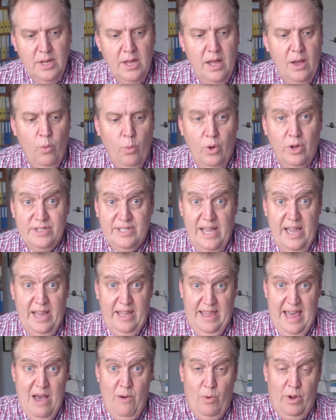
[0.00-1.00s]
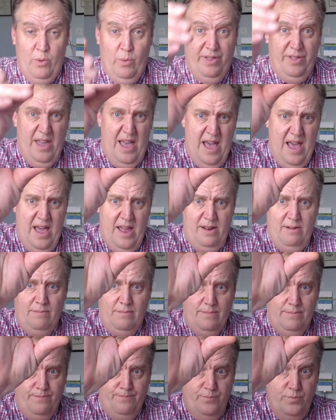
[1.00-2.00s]
We'll take that one with an
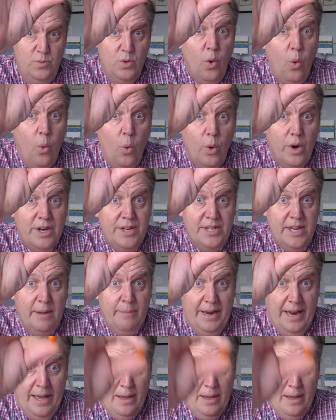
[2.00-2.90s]
orange M&M.